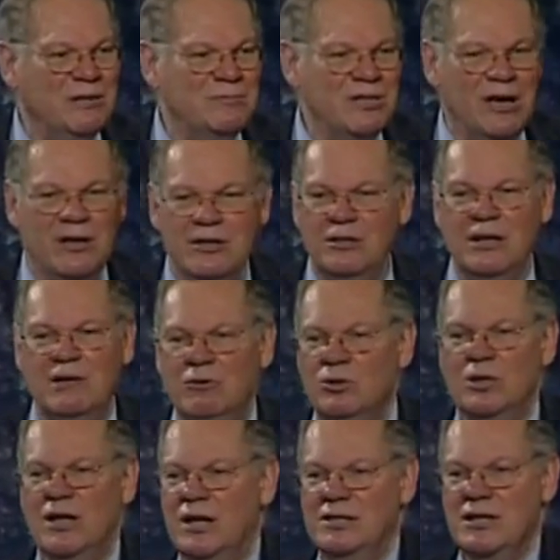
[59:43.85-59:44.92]
You don't have a whole lot of
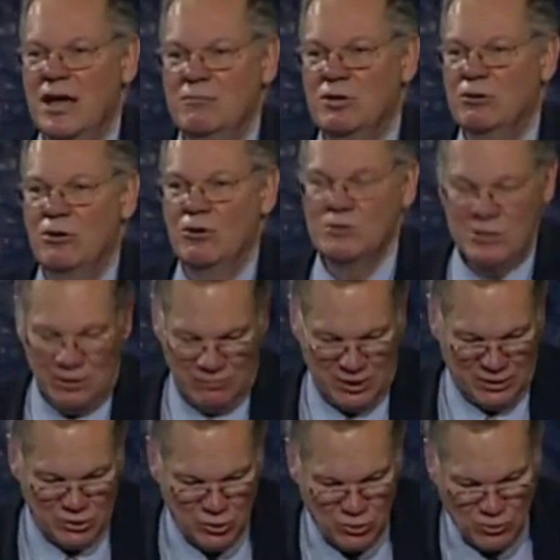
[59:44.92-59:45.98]
time to grow something
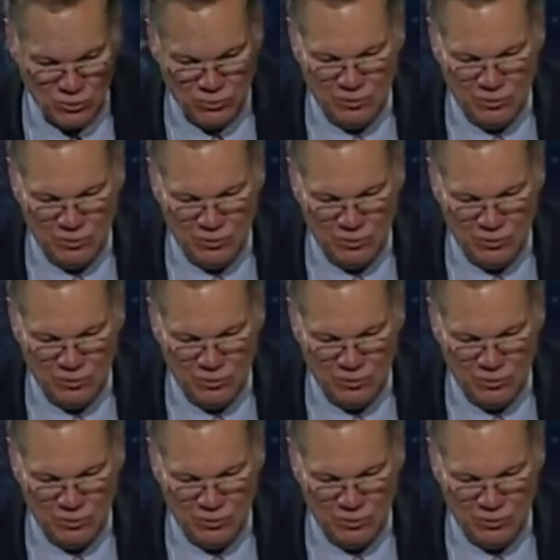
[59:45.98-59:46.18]
new.